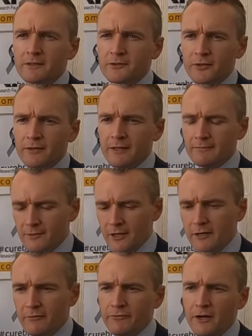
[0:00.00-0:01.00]
It's not that
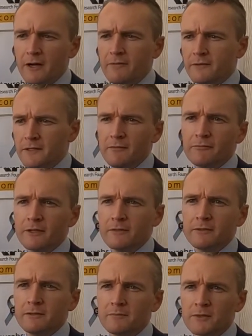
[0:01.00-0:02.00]
9-to-5, sit in front
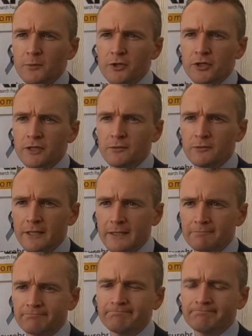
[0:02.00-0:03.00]
of a spreadsheet all day.